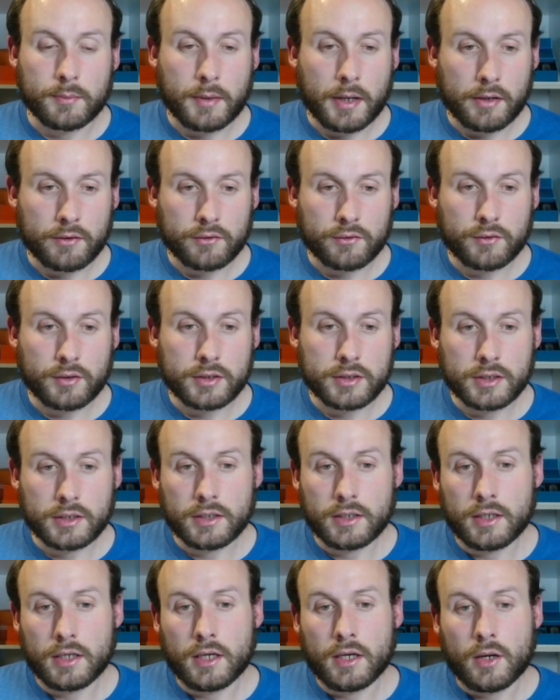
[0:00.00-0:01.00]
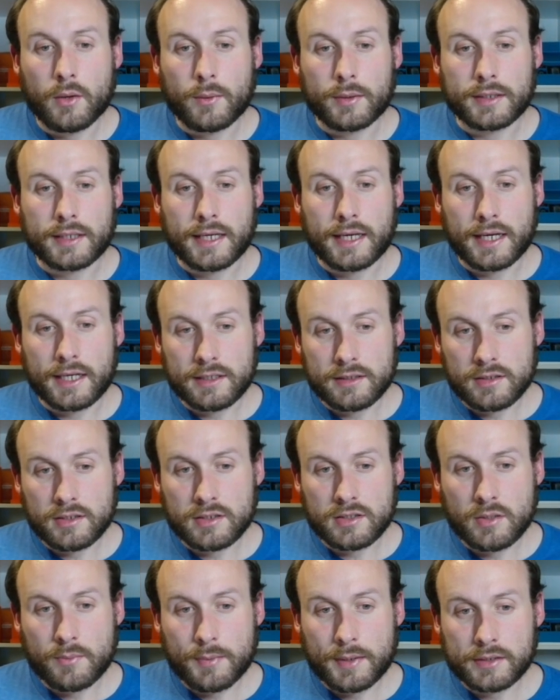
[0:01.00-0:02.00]
pirate creature. When it
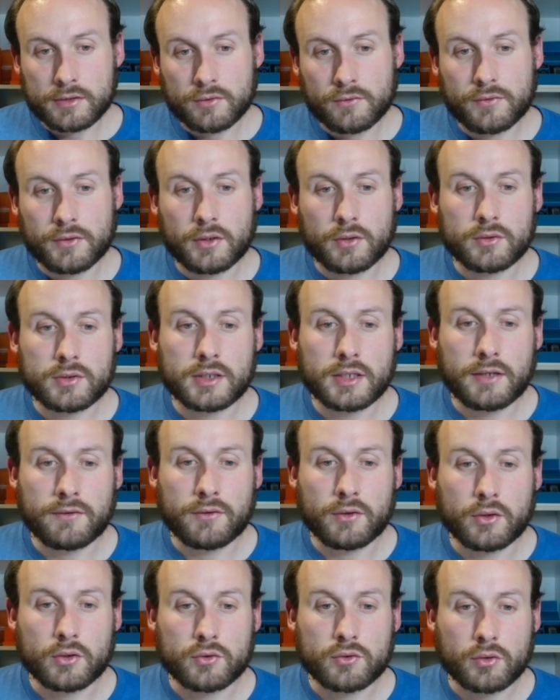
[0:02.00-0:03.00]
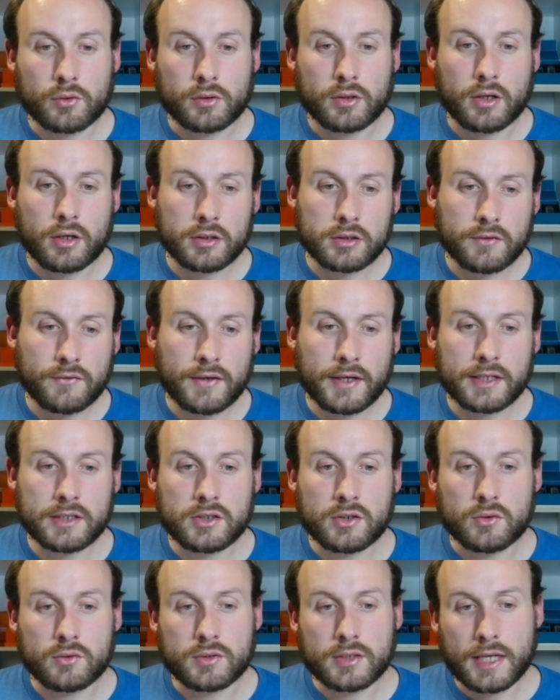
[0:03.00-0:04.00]
enters the battlefield, if you control an
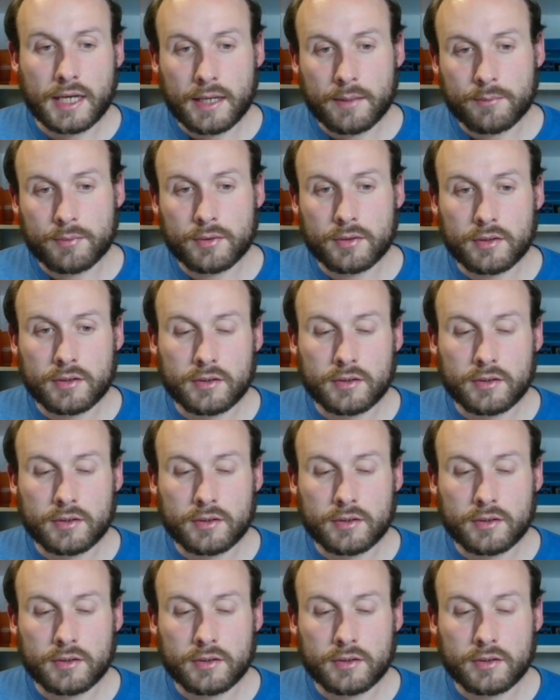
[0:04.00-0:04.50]
artifact, you tap